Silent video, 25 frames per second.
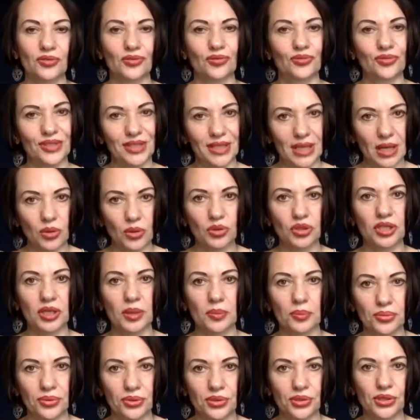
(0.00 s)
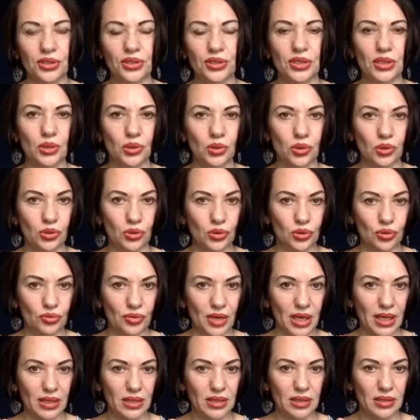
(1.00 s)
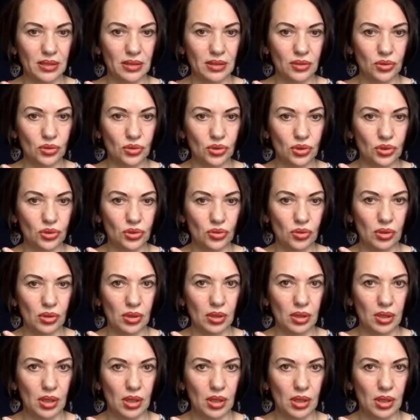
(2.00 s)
without temperatures and you use red to stroke,